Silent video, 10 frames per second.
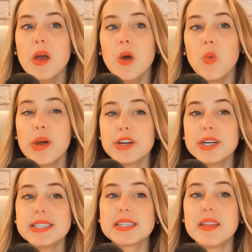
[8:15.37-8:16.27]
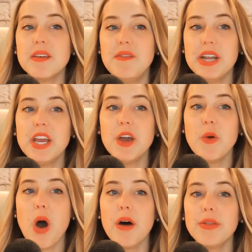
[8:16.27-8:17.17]
Whether it's the video
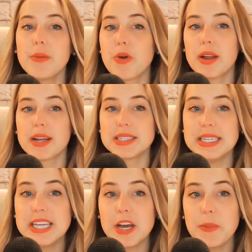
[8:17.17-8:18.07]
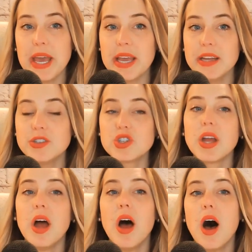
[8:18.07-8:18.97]
on the product detail page,
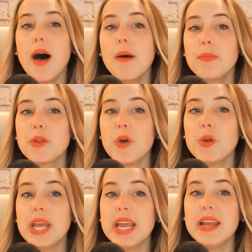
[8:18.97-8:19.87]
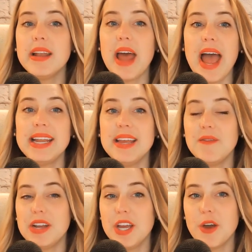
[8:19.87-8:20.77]
uploading any
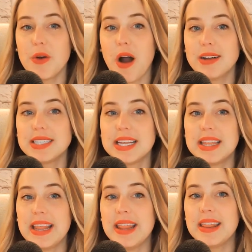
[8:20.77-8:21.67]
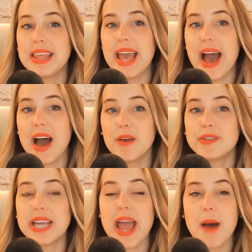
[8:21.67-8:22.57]
video content that they have
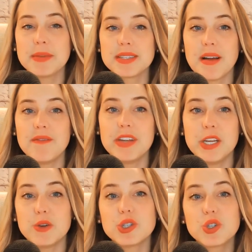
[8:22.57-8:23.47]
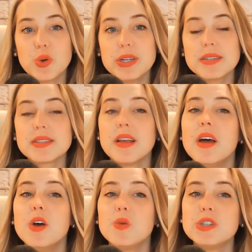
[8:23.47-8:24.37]
to Amazon Video Shorts,
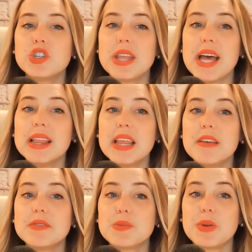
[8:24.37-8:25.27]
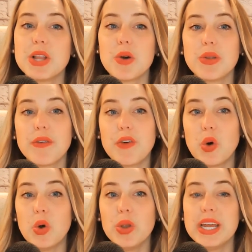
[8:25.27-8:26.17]
which then lives below the
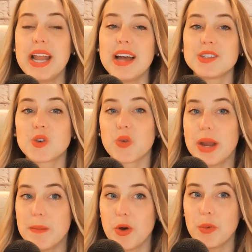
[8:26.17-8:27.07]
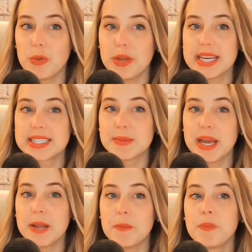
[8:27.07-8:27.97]
fold and has great mobile
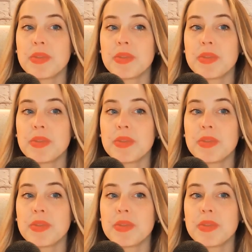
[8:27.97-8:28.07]
placement,